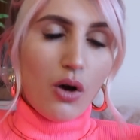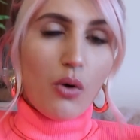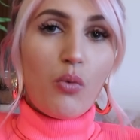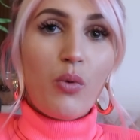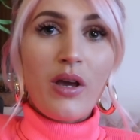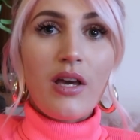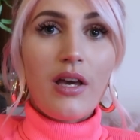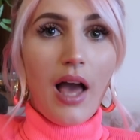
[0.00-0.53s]

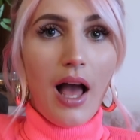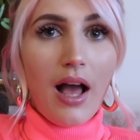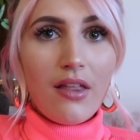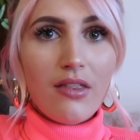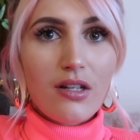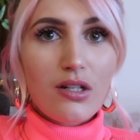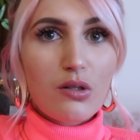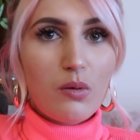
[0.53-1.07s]

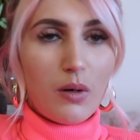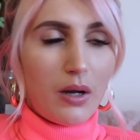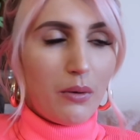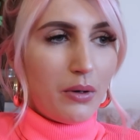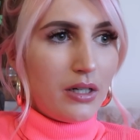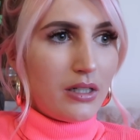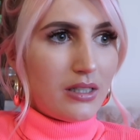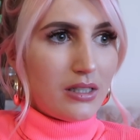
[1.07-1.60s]
weekend is what I
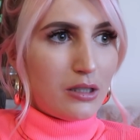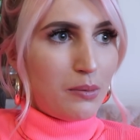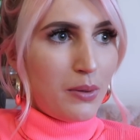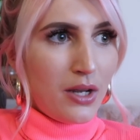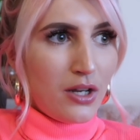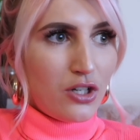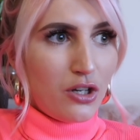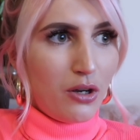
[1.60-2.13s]
wanted to
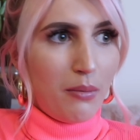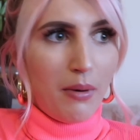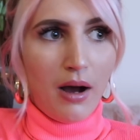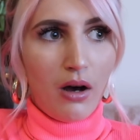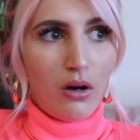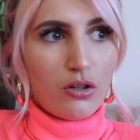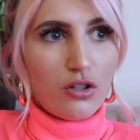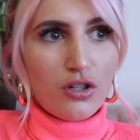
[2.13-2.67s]
speak to you
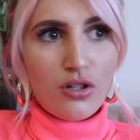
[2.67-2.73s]
about.